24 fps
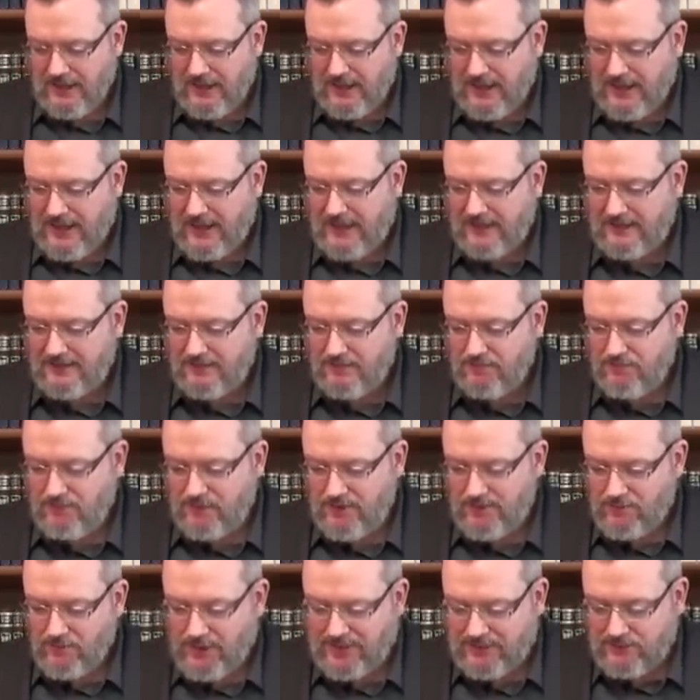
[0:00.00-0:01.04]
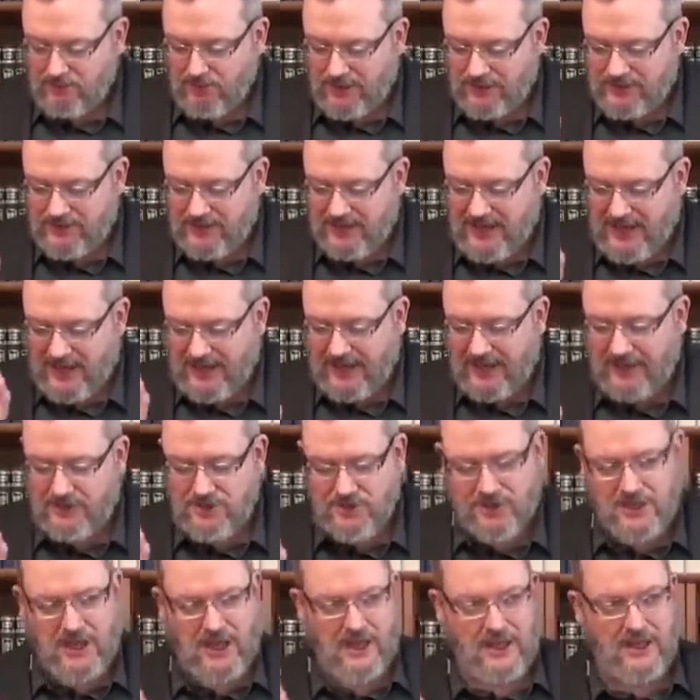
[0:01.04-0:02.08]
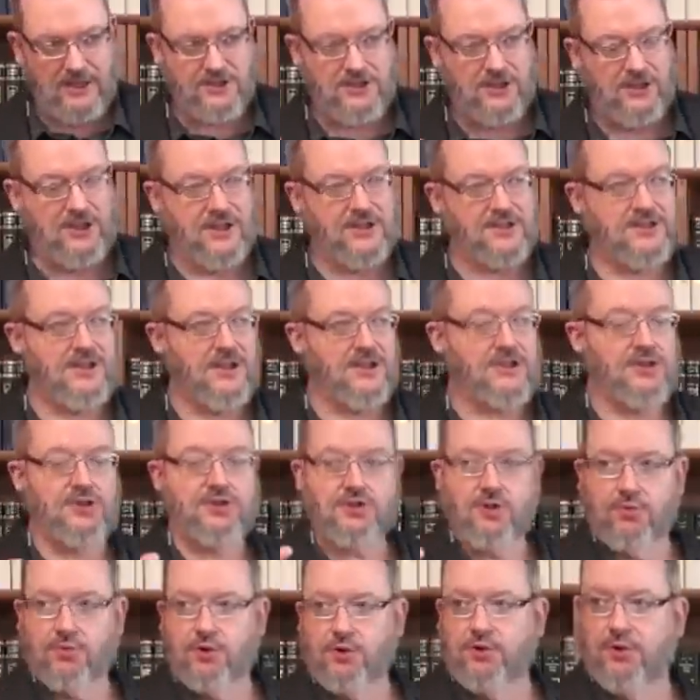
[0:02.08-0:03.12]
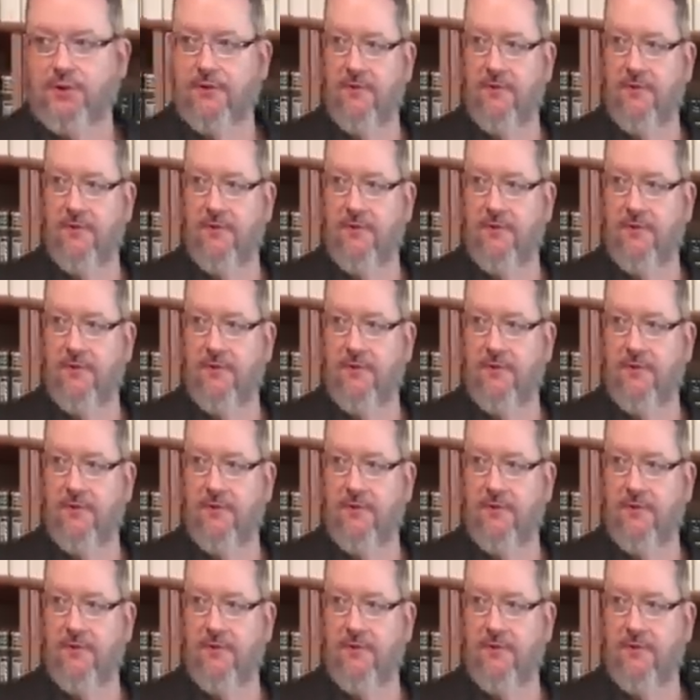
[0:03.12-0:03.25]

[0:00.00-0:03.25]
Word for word: he what, what what the Nachash does, and this this is the root